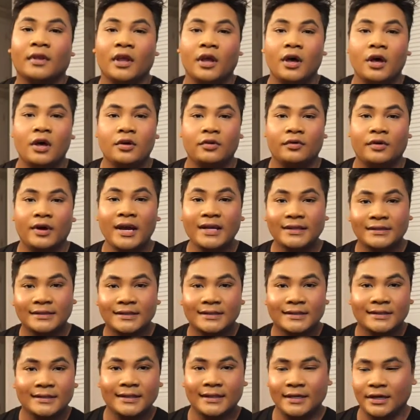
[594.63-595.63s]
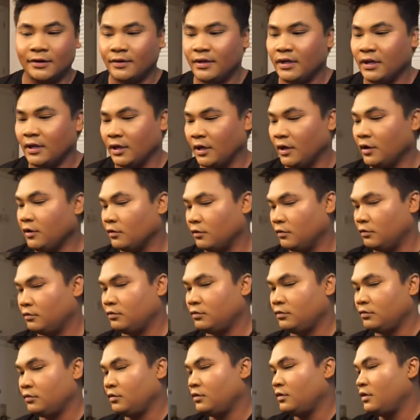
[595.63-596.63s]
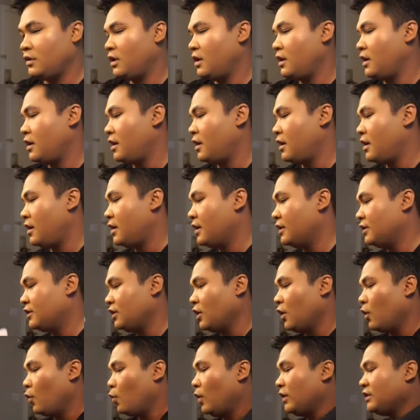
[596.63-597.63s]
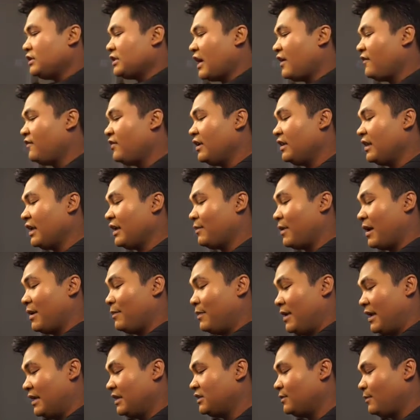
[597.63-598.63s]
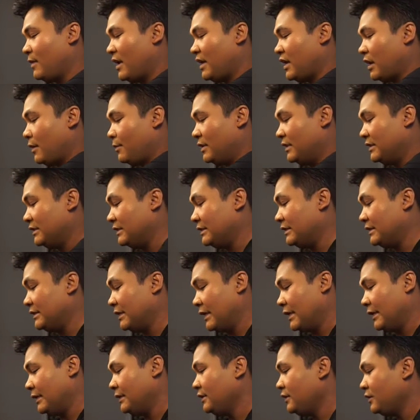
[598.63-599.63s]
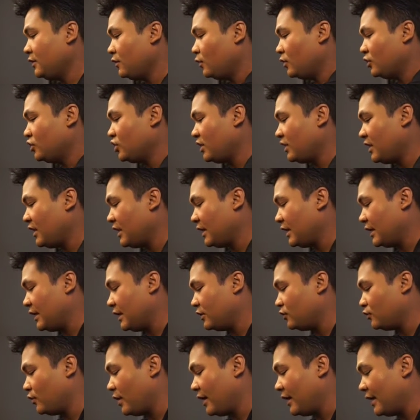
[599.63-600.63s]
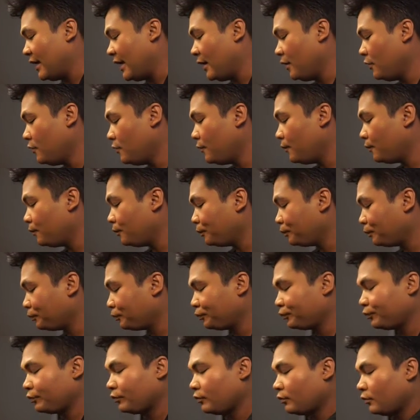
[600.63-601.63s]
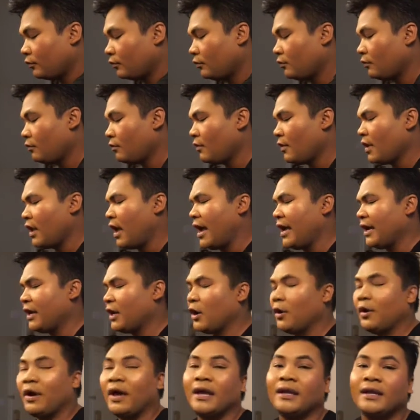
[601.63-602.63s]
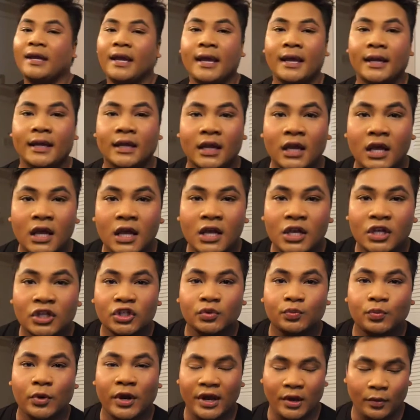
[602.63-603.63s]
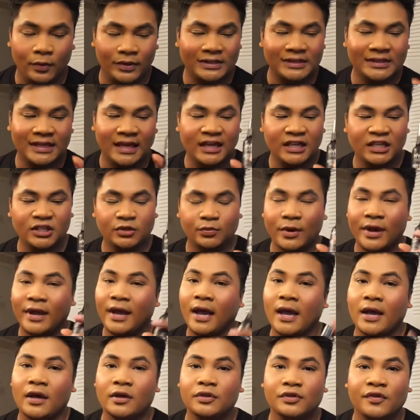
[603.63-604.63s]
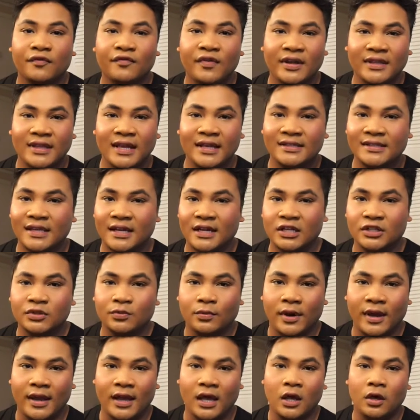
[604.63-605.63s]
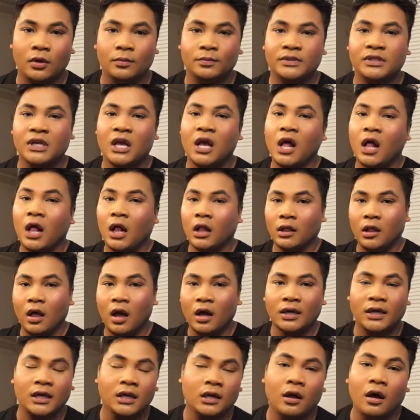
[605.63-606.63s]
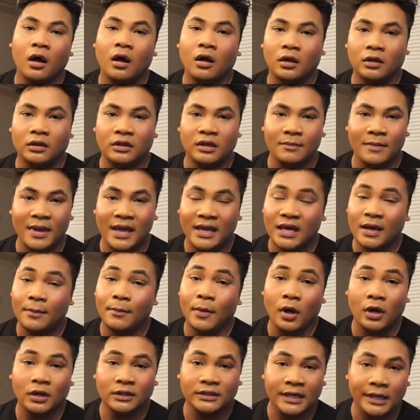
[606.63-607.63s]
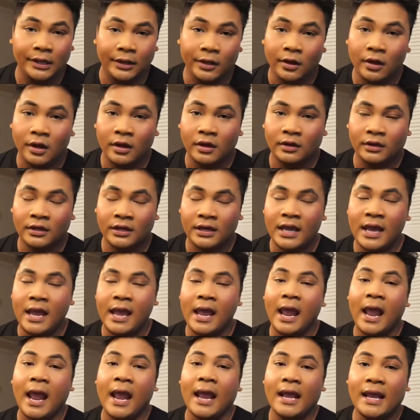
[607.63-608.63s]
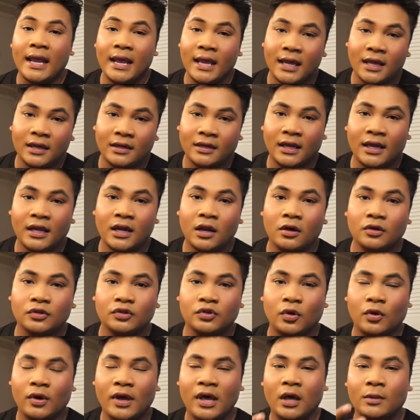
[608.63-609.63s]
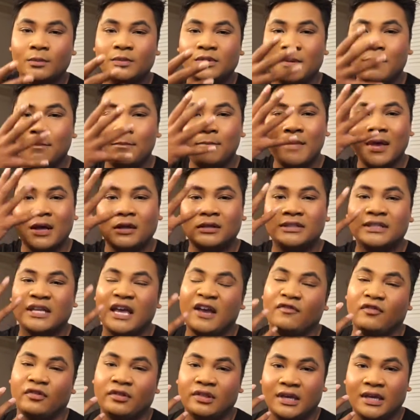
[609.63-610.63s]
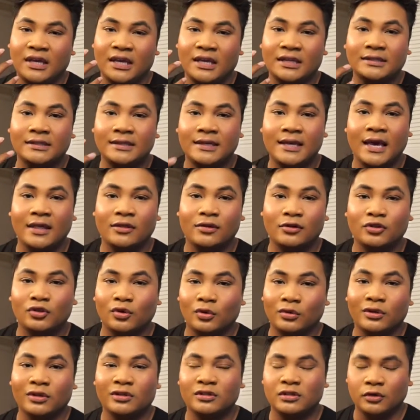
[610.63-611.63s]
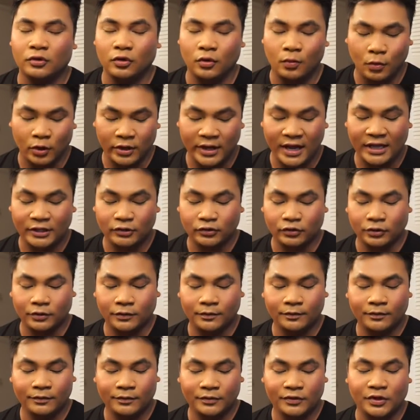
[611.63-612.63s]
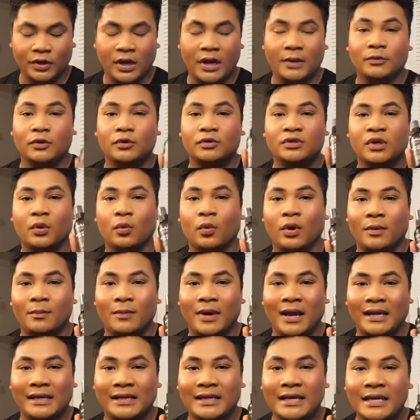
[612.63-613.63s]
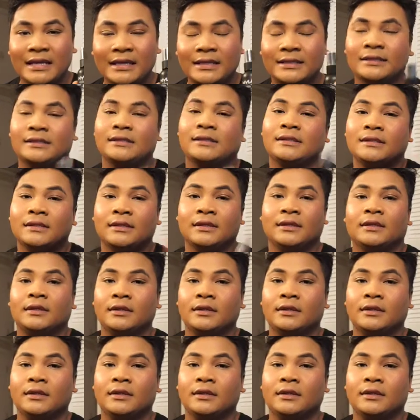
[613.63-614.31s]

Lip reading: Alright, here we go. So once I feel like my base makeup is done, which I think it is right now, I go ahead and spray it with setting spray. I also find that setting spray helps lock in all the makeup all day long, and it also helps melt everything in together so it looks a little more natural. So I'm using one by NYX.